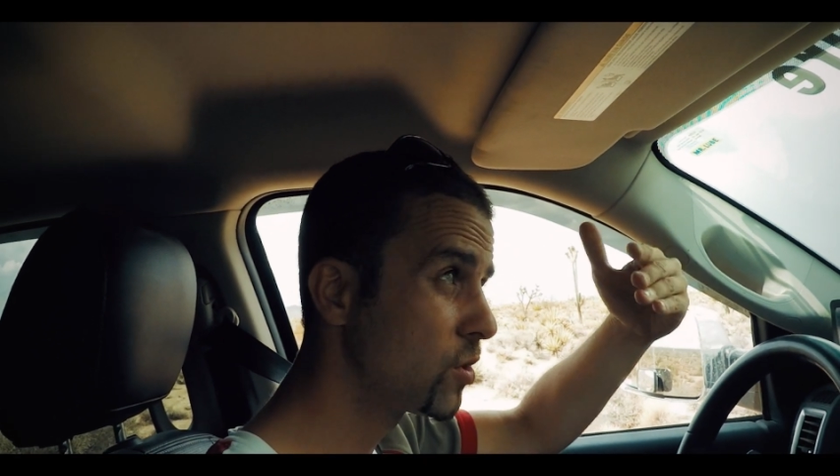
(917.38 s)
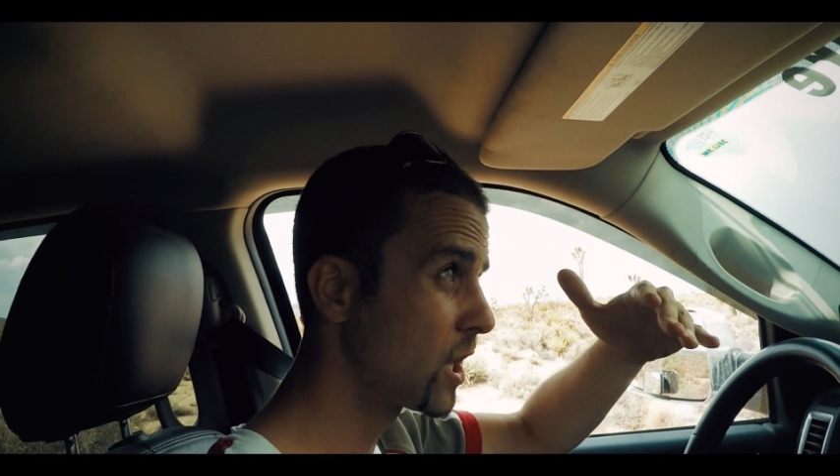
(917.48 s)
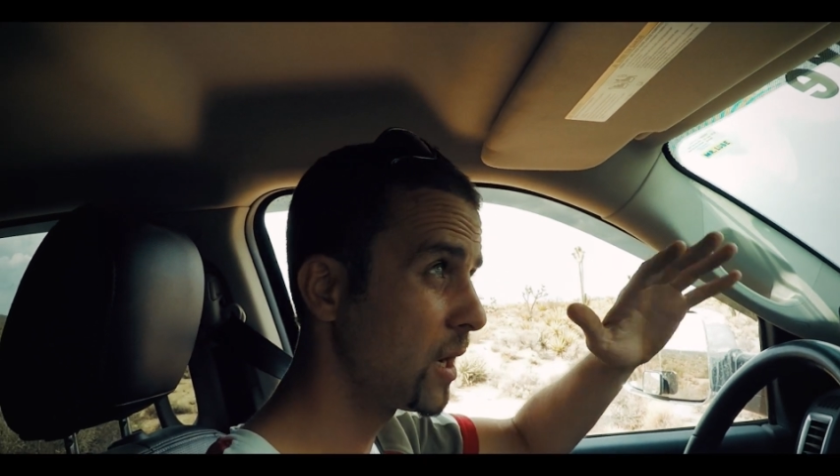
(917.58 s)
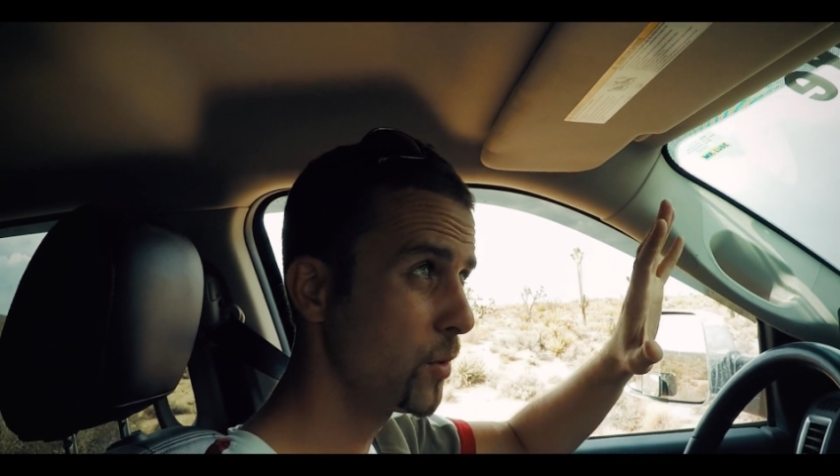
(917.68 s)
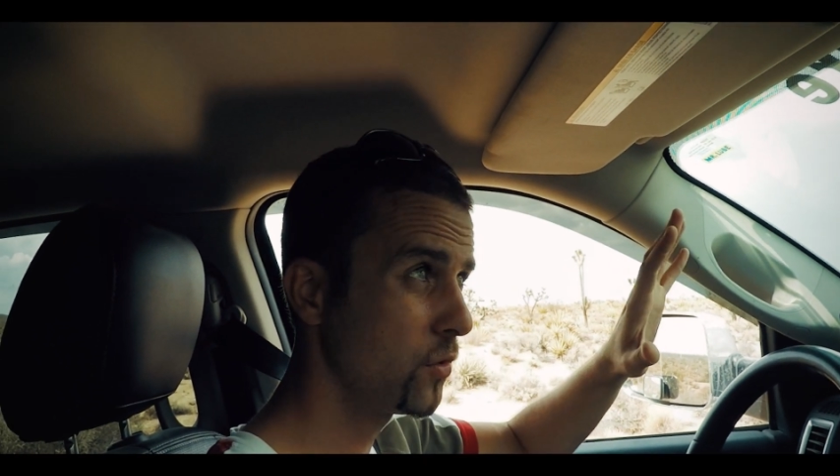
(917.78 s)

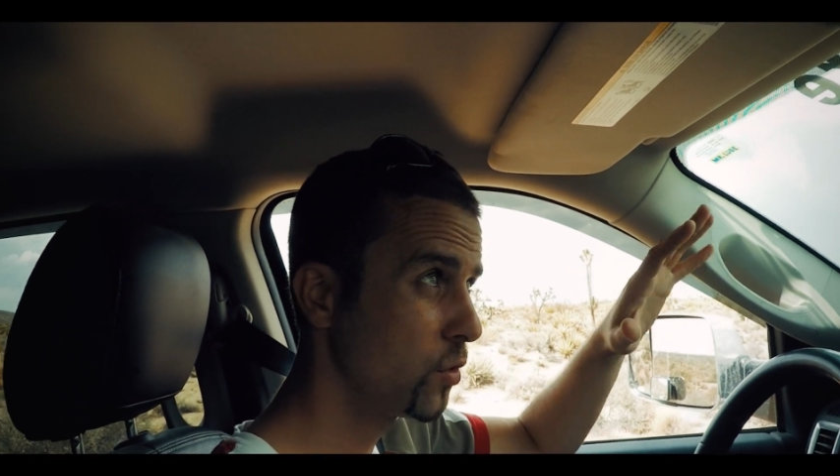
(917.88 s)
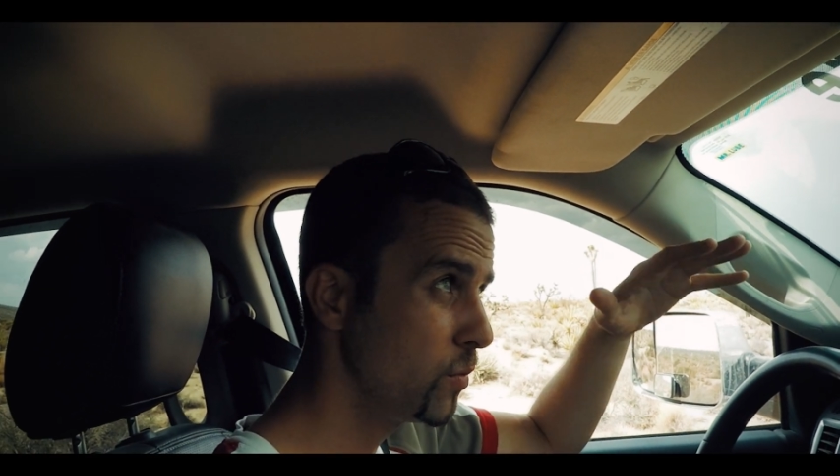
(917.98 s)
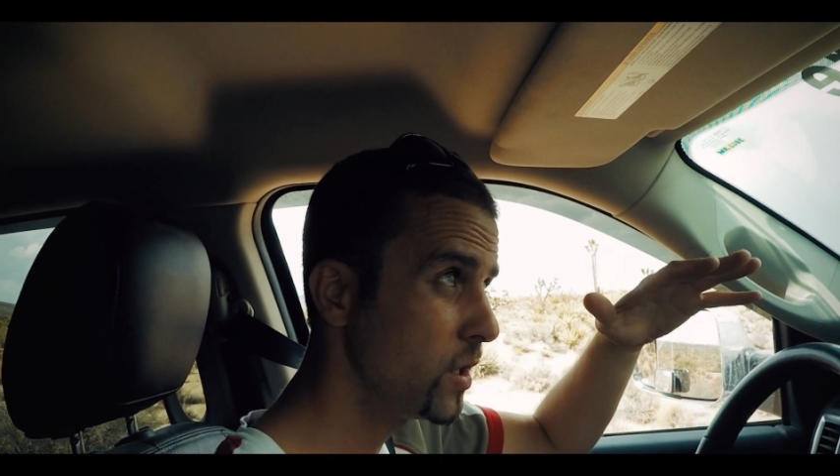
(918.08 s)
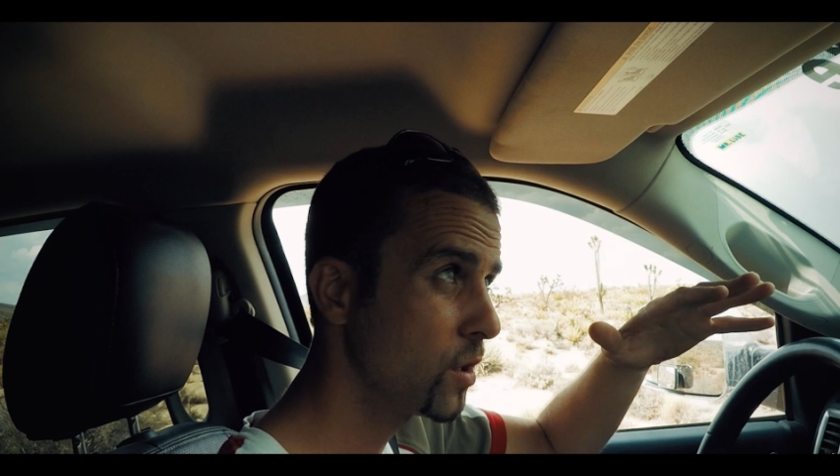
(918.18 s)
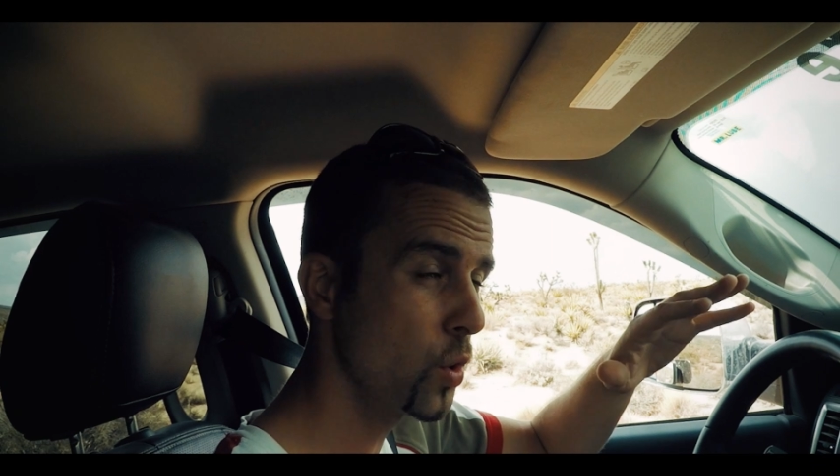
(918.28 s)
coming to
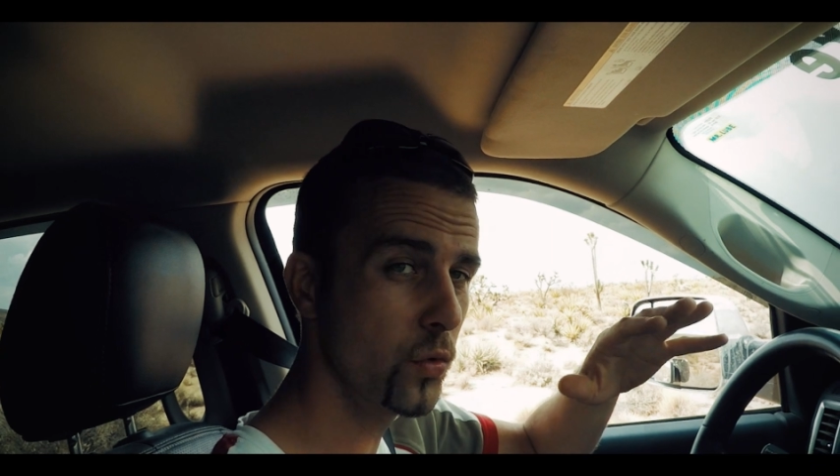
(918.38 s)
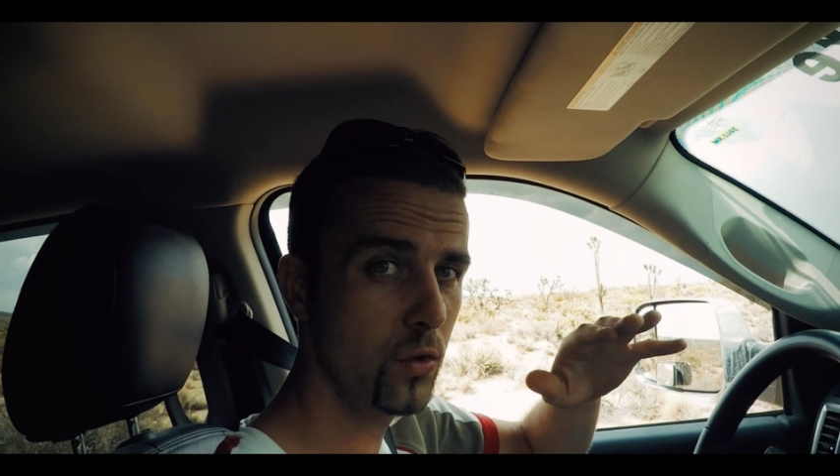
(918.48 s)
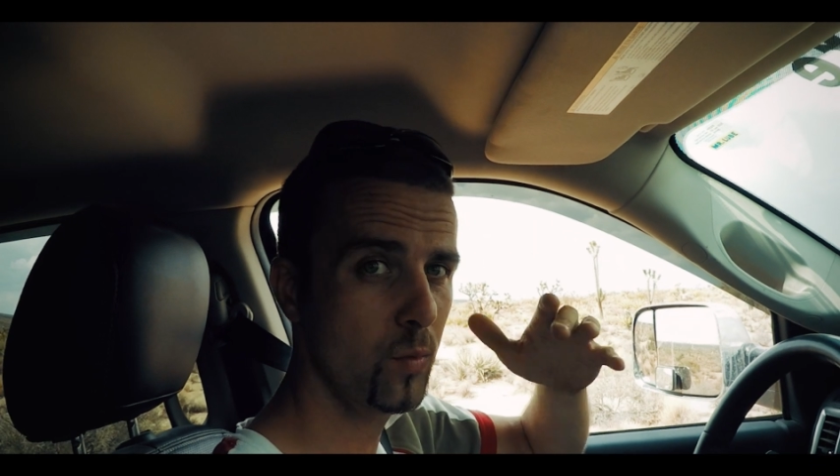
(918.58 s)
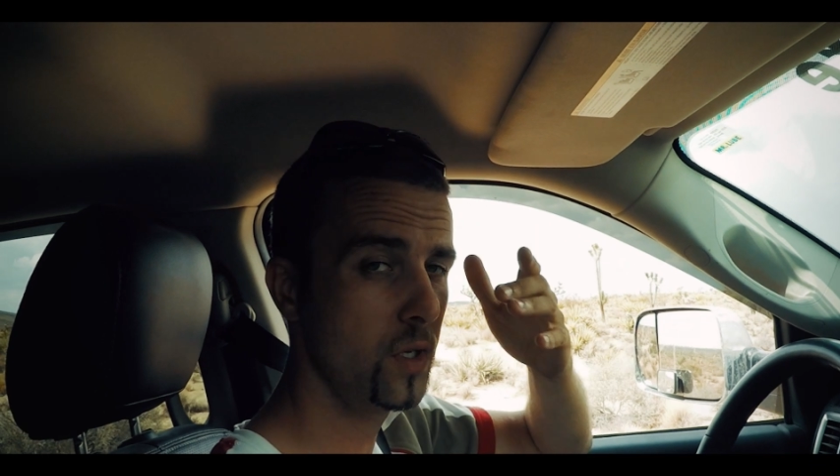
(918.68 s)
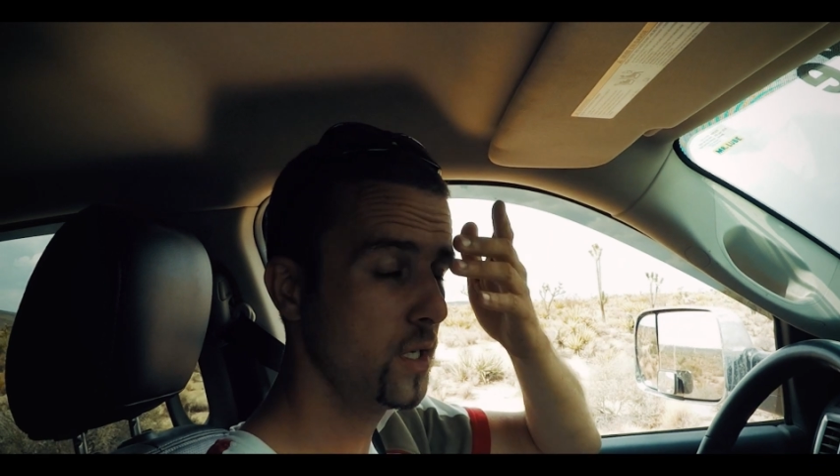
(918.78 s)
me, close
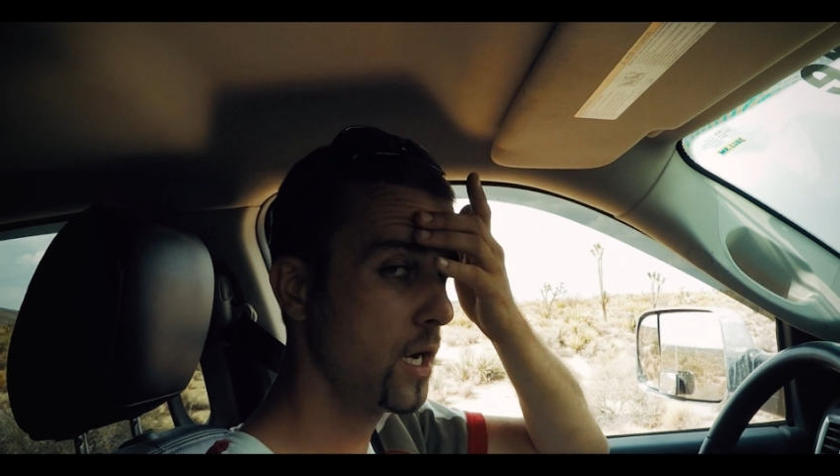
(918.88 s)
to me,